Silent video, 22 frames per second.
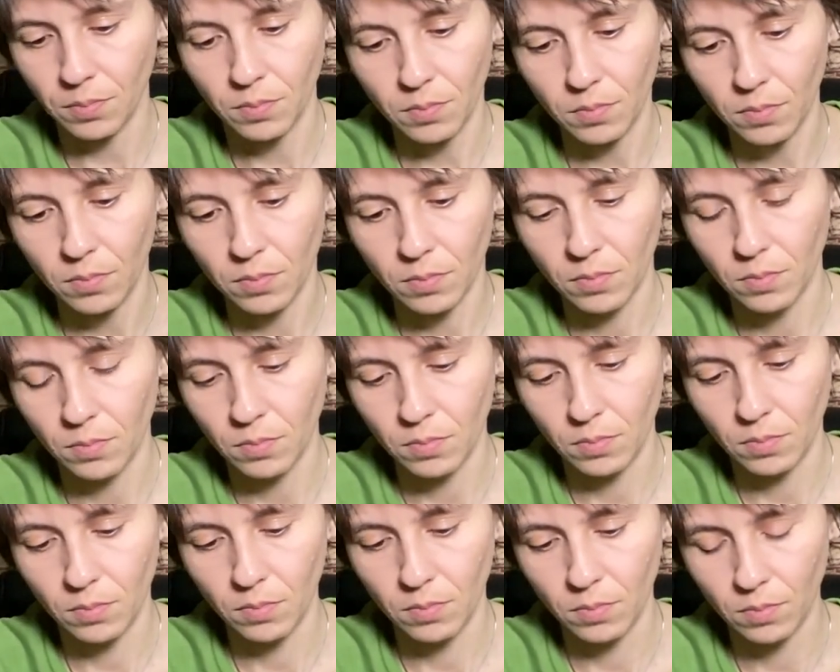
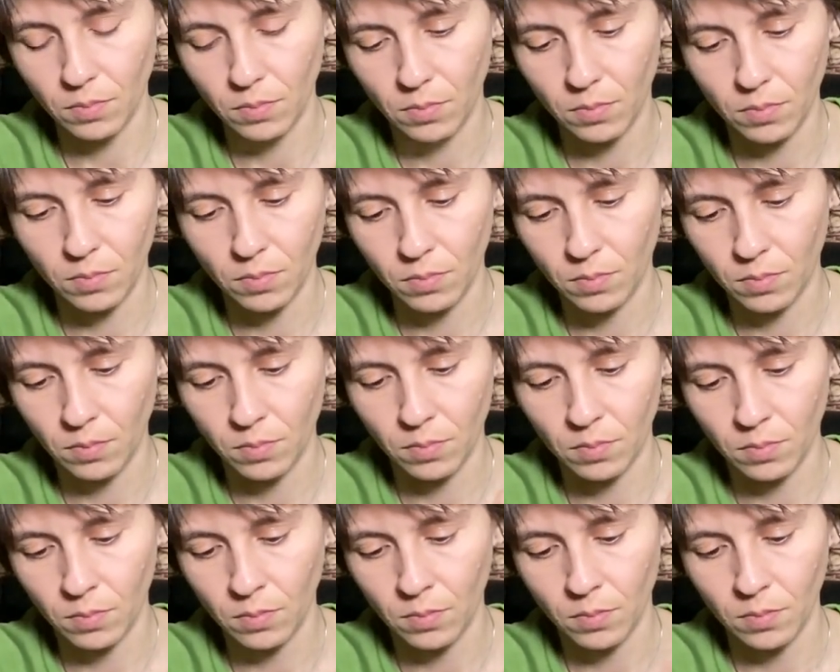
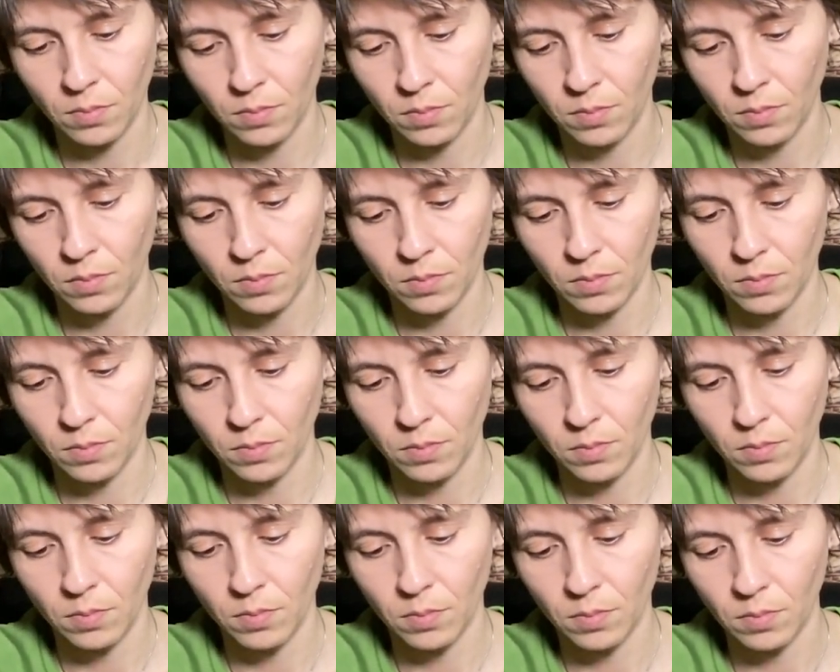
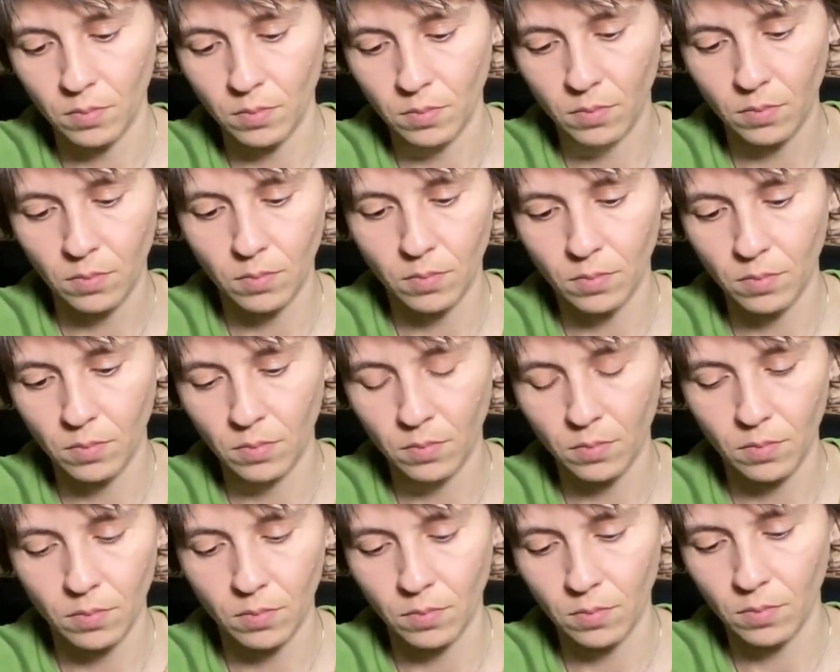
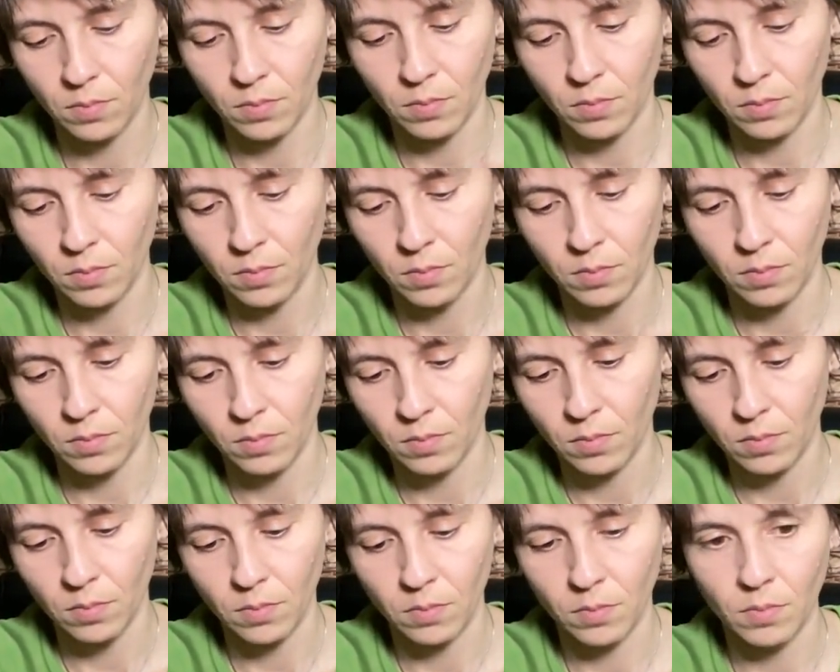
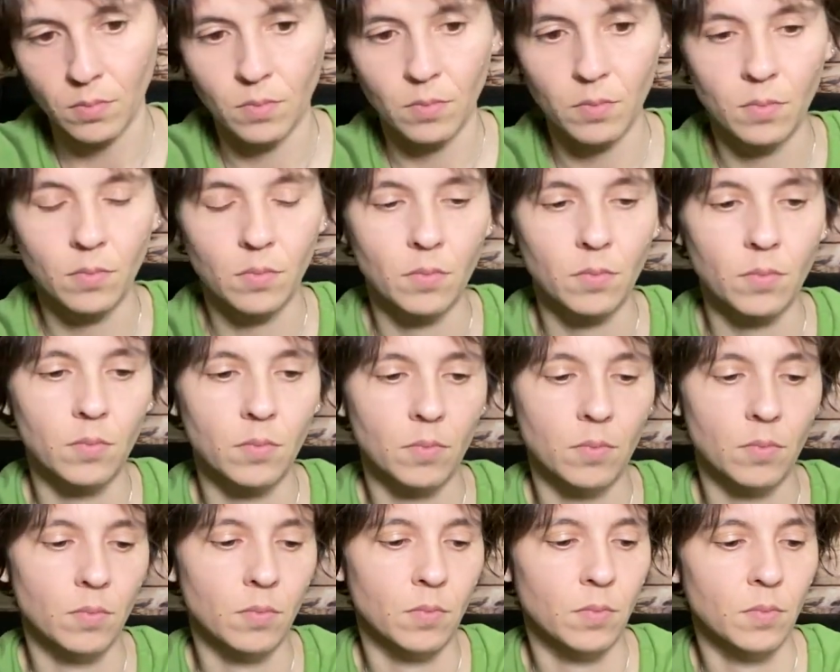
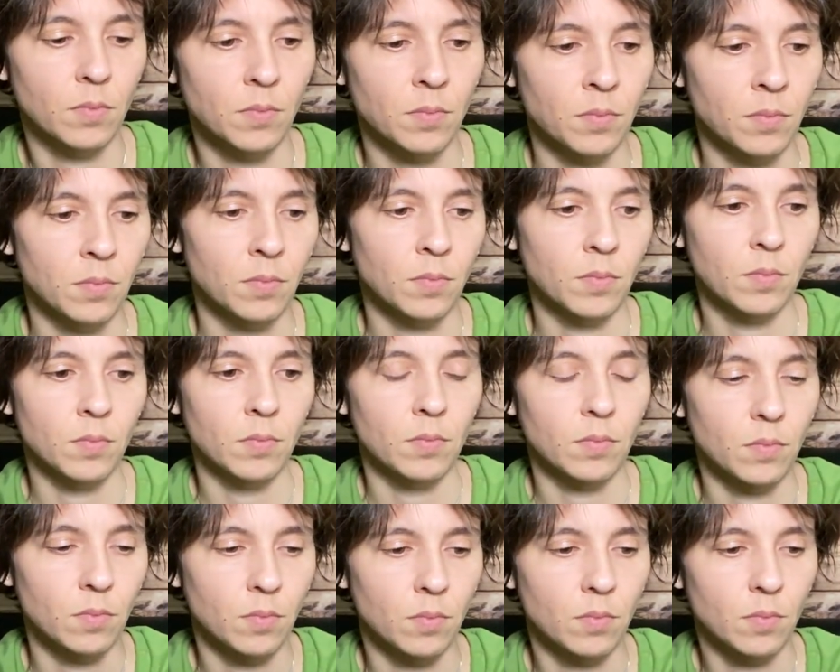
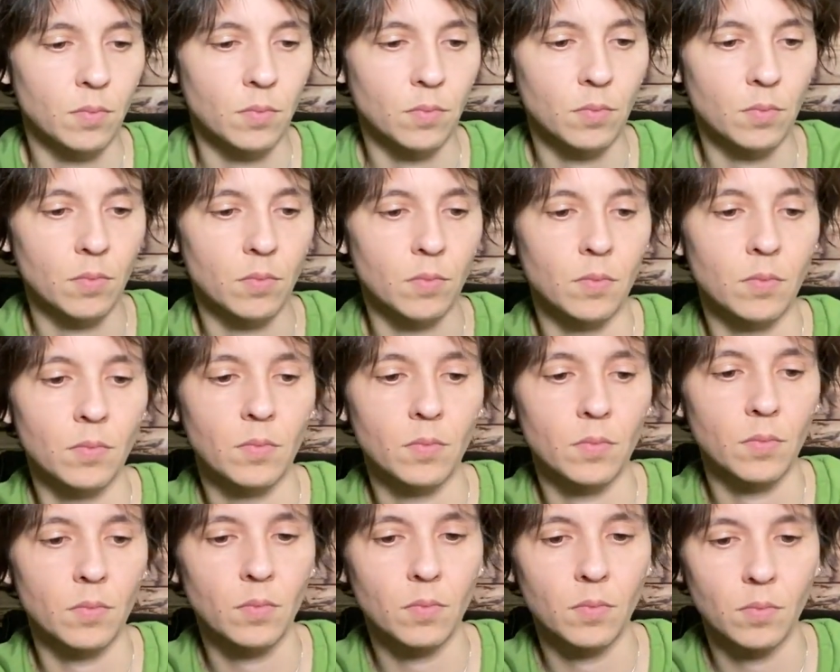
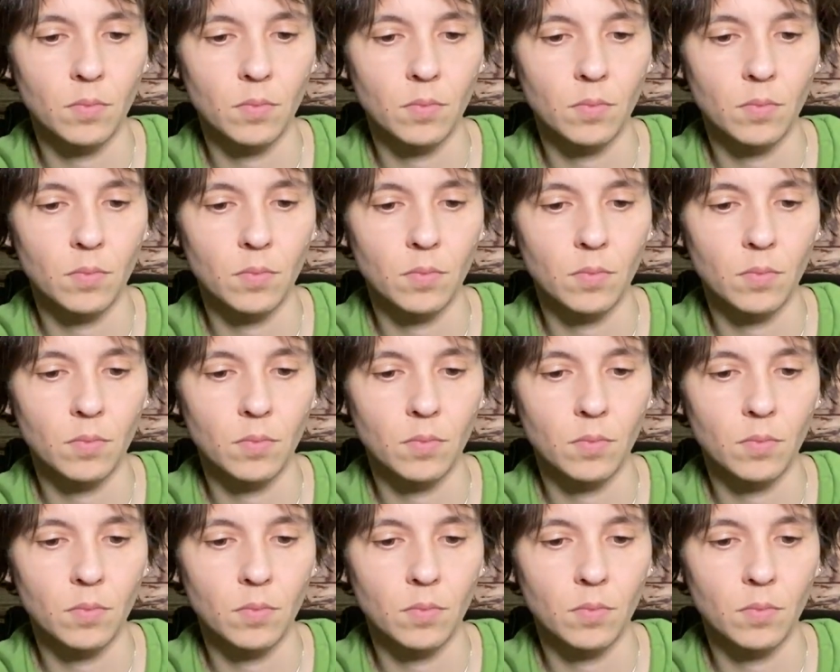No one is speaking in this clip.